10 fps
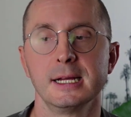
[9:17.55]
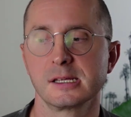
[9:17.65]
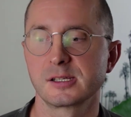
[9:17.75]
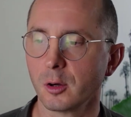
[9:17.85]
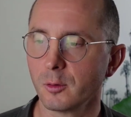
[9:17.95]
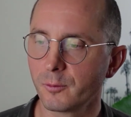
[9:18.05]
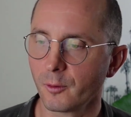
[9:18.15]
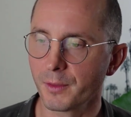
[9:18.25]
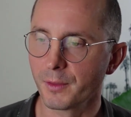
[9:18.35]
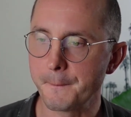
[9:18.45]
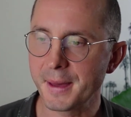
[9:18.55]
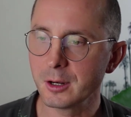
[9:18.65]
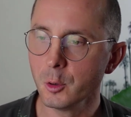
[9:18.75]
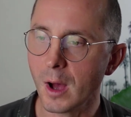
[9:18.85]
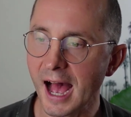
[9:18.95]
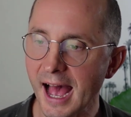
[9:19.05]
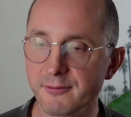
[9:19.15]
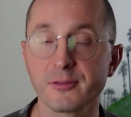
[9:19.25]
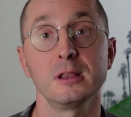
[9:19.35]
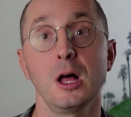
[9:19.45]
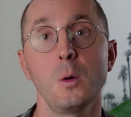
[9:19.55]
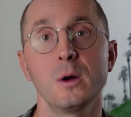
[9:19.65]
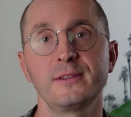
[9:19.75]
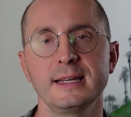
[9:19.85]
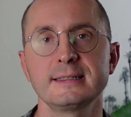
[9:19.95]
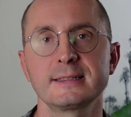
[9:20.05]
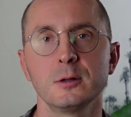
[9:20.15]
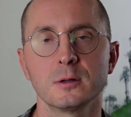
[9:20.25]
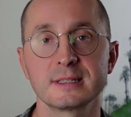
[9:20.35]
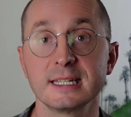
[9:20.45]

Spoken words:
So for the men who have lower T-scores,